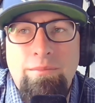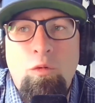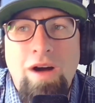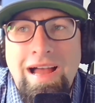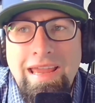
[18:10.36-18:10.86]

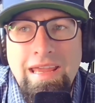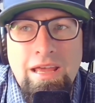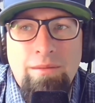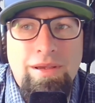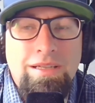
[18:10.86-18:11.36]
Why?
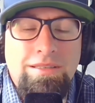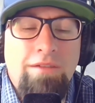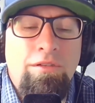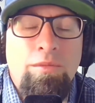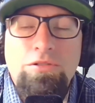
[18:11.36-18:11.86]
Because they
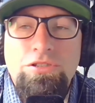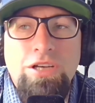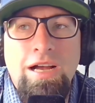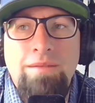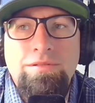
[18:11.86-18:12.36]
have the most
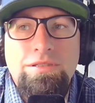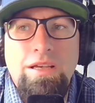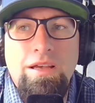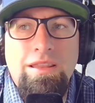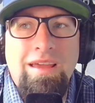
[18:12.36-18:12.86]
jobs.
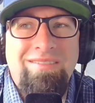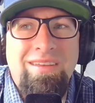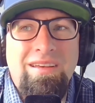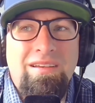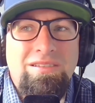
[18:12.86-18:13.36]
They
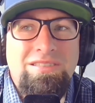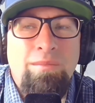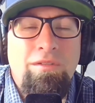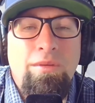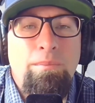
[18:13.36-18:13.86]
have
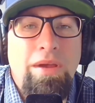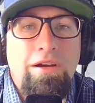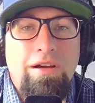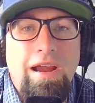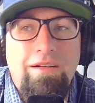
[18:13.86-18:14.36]
some of the
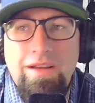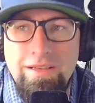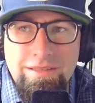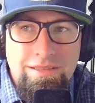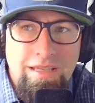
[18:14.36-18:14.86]
bigger
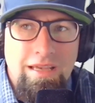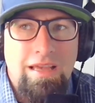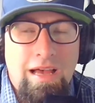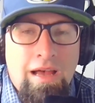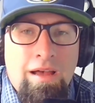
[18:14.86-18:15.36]
areas,
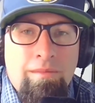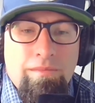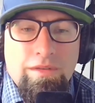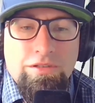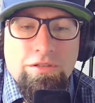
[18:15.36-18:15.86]

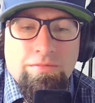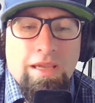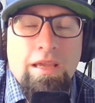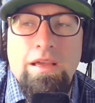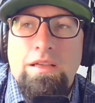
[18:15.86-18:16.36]

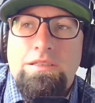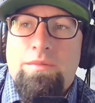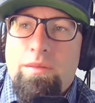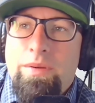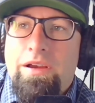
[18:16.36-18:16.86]

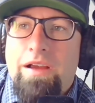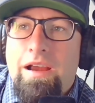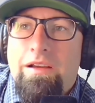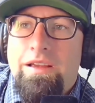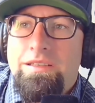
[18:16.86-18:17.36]
some of the bigger
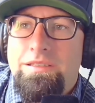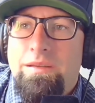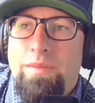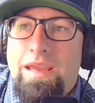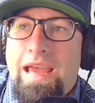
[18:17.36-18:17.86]
areas
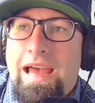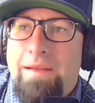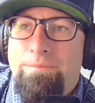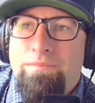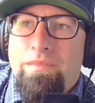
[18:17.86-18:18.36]
to be
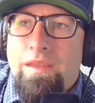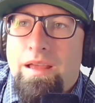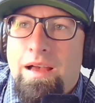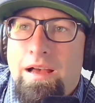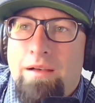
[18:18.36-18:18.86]
at,
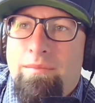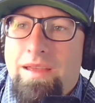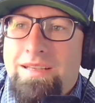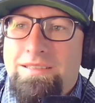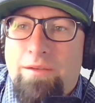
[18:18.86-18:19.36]

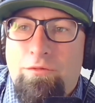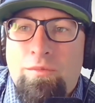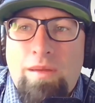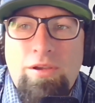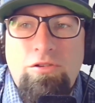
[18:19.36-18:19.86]
except for
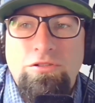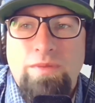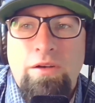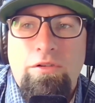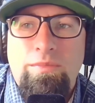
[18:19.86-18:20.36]
maybe Coos
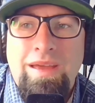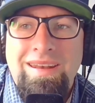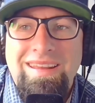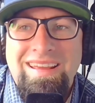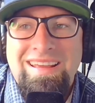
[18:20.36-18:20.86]
Bay, North
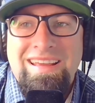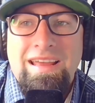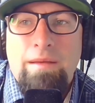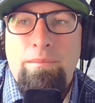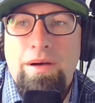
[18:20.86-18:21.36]
Bend.
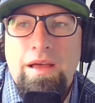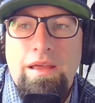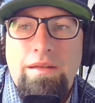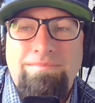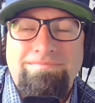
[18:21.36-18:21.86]
But